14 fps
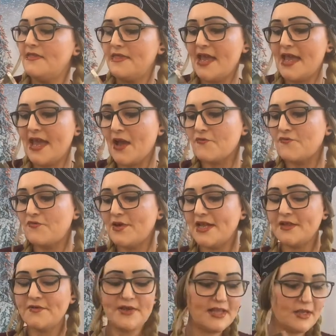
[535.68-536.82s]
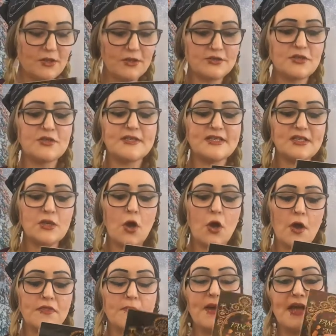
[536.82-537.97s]
They are really, really good. So there's a note
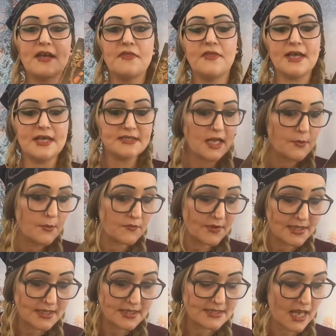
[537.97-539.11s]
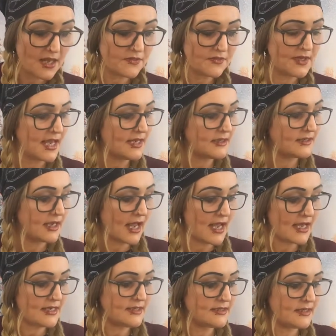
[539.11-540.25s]
on the back of this. I will read this at the end,
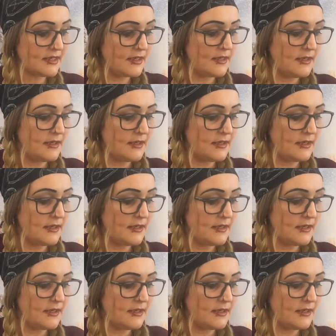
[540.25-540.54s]
guys.